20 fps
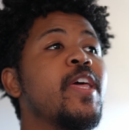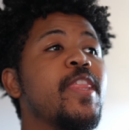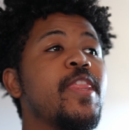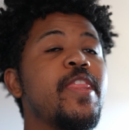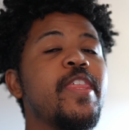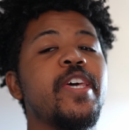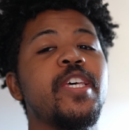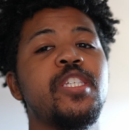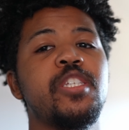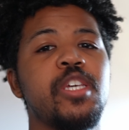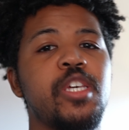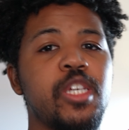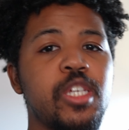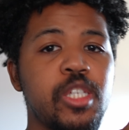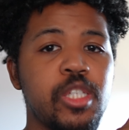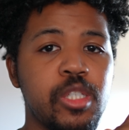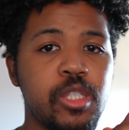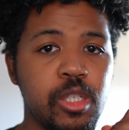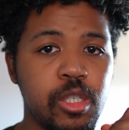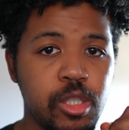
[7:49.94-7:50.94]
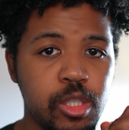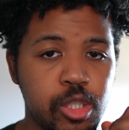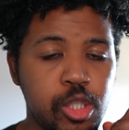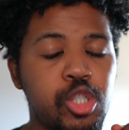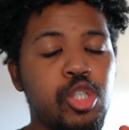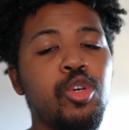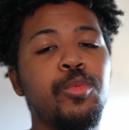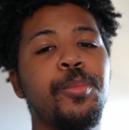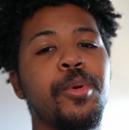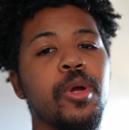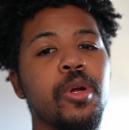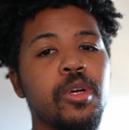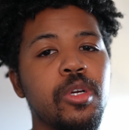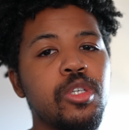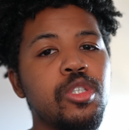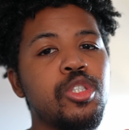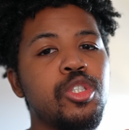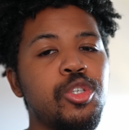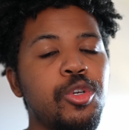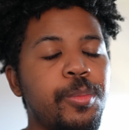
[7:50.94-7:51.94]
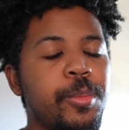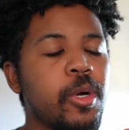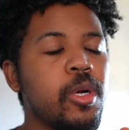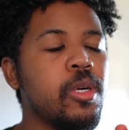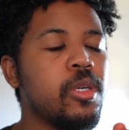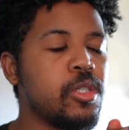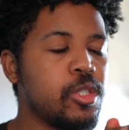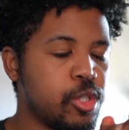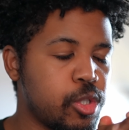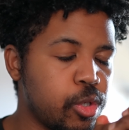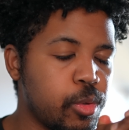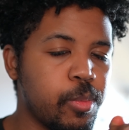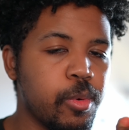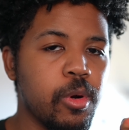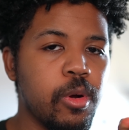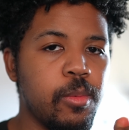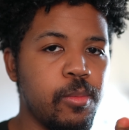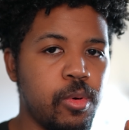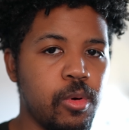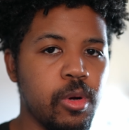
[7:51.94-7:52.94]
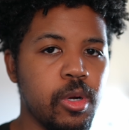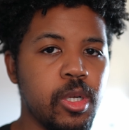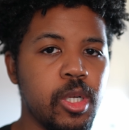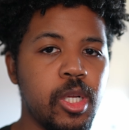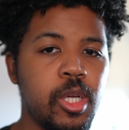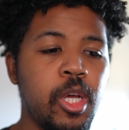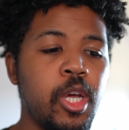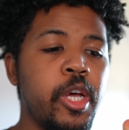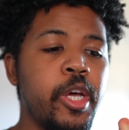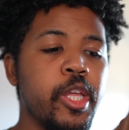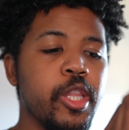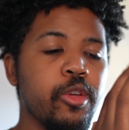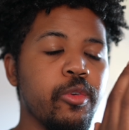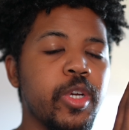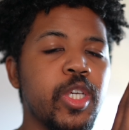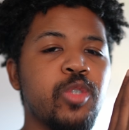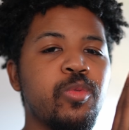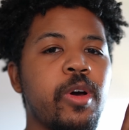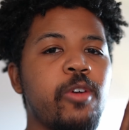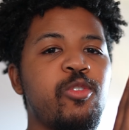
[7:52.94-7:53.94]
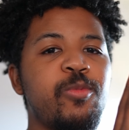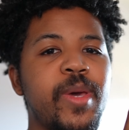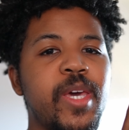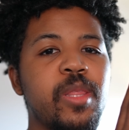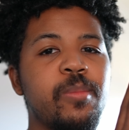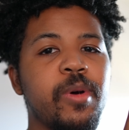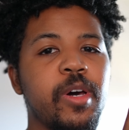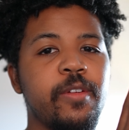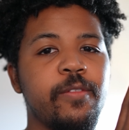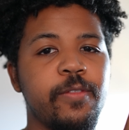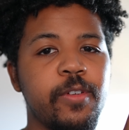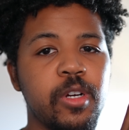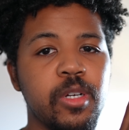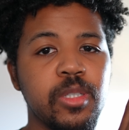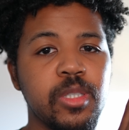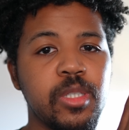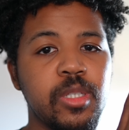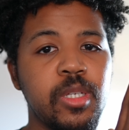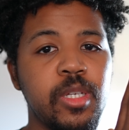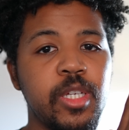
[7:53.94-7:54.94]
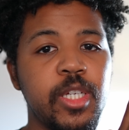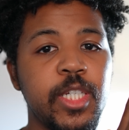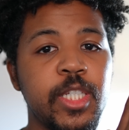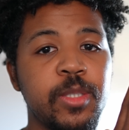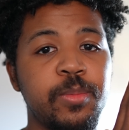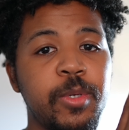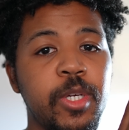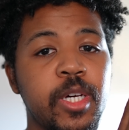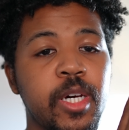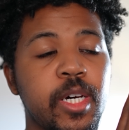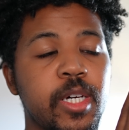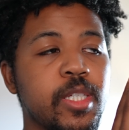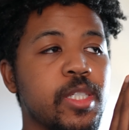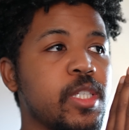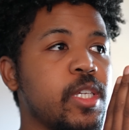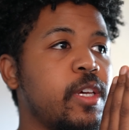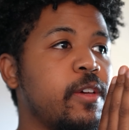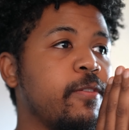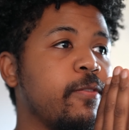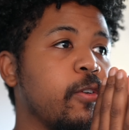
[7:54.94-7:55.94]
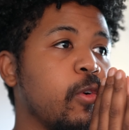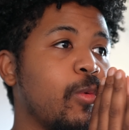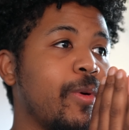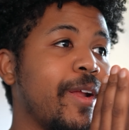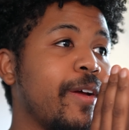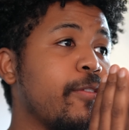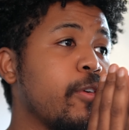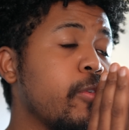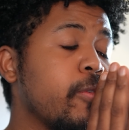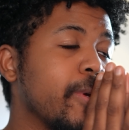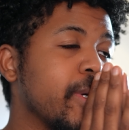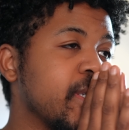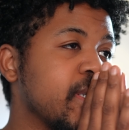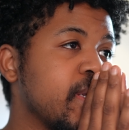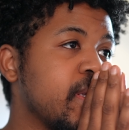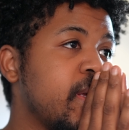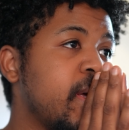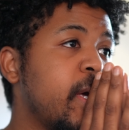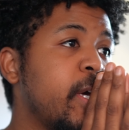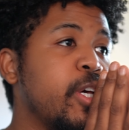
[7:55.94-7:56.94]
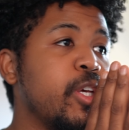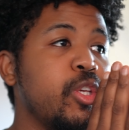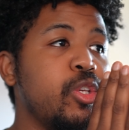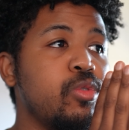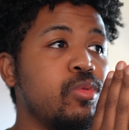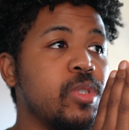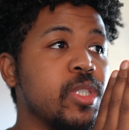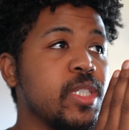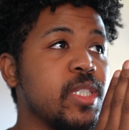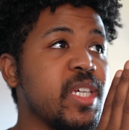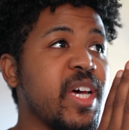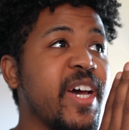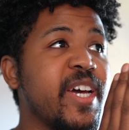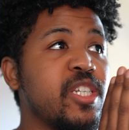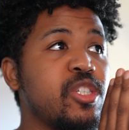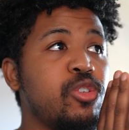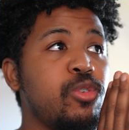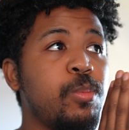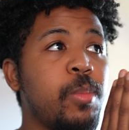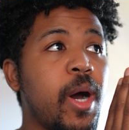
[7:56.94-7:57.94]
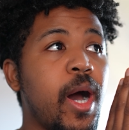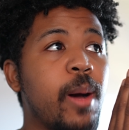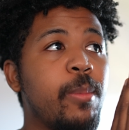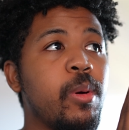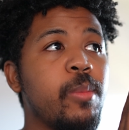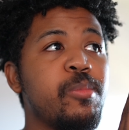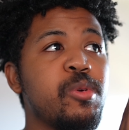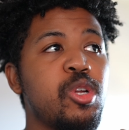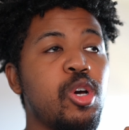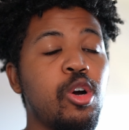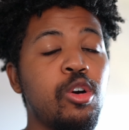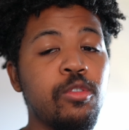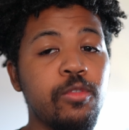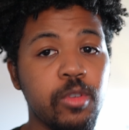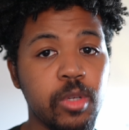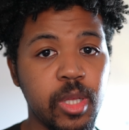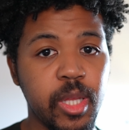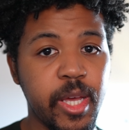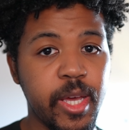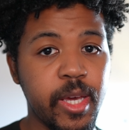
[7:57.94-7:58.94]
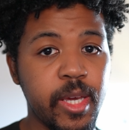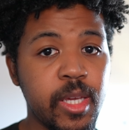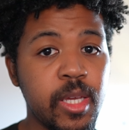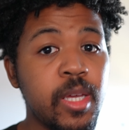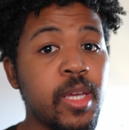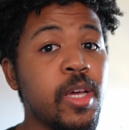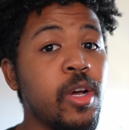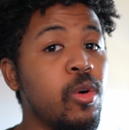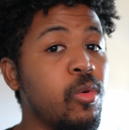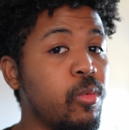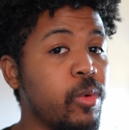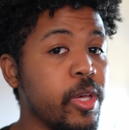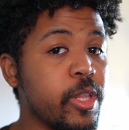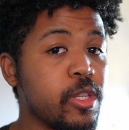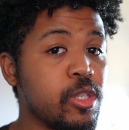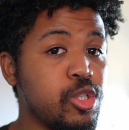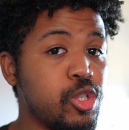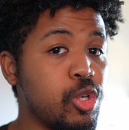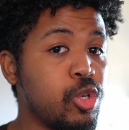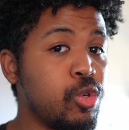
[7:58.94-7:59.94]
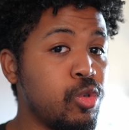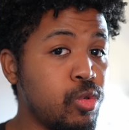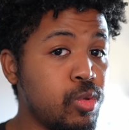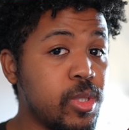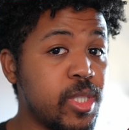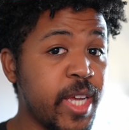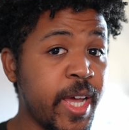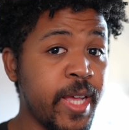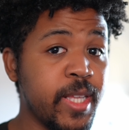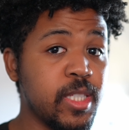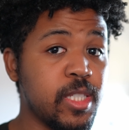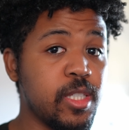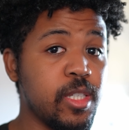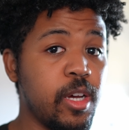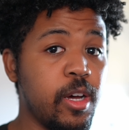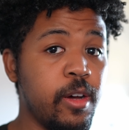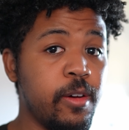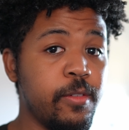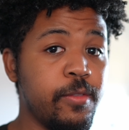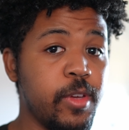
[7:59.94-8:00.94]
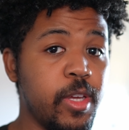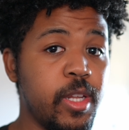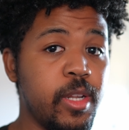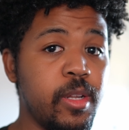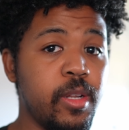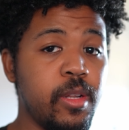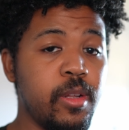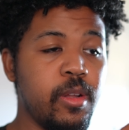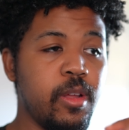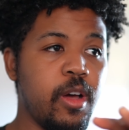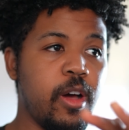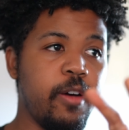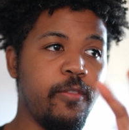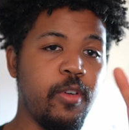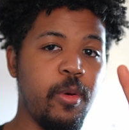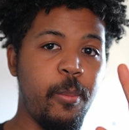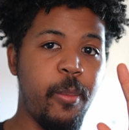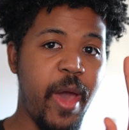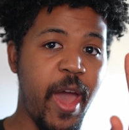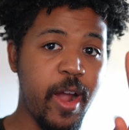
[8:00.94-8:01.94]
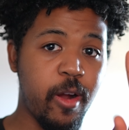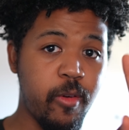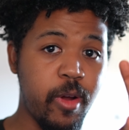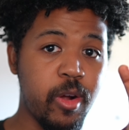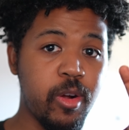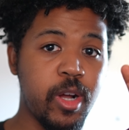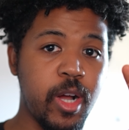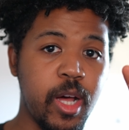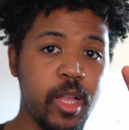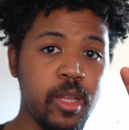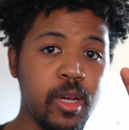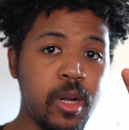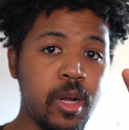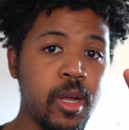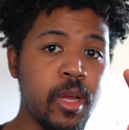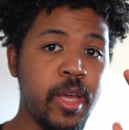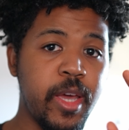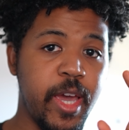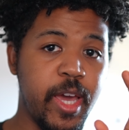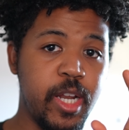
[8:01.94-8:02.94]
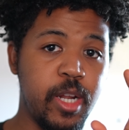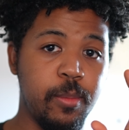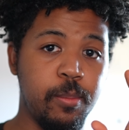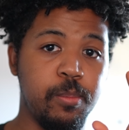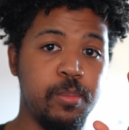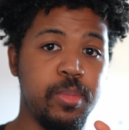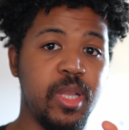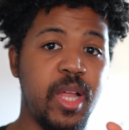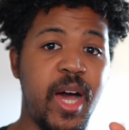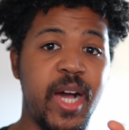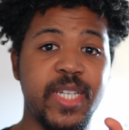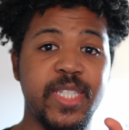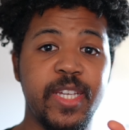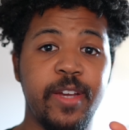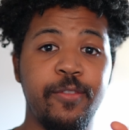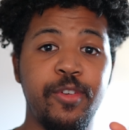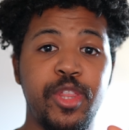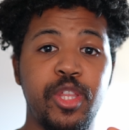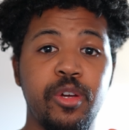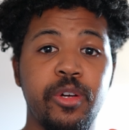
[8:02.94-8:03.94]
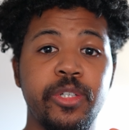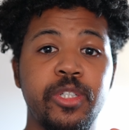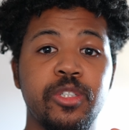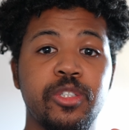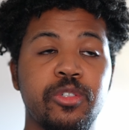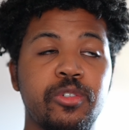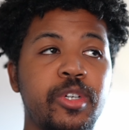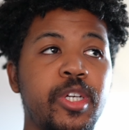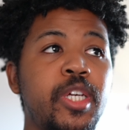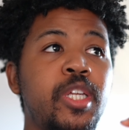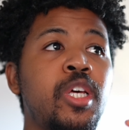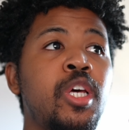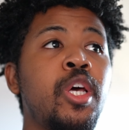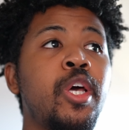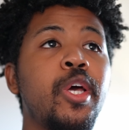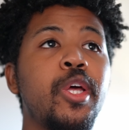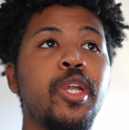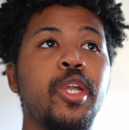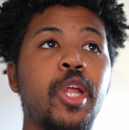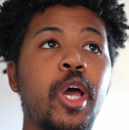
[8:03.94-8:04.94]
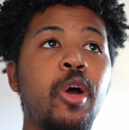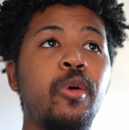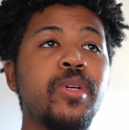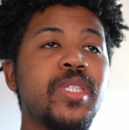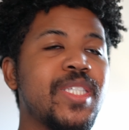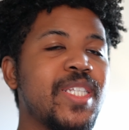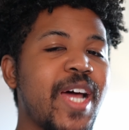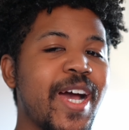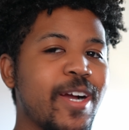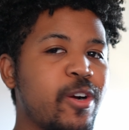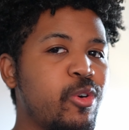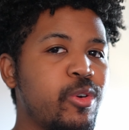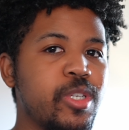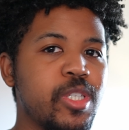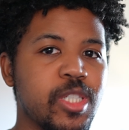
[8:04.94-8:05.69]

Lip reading: this is super, super, super important. The reason why we made the button first is because if for whatever reason you decide to pop up an overlay with too dense of a background color and it blocks everything on your screen, no, it's not going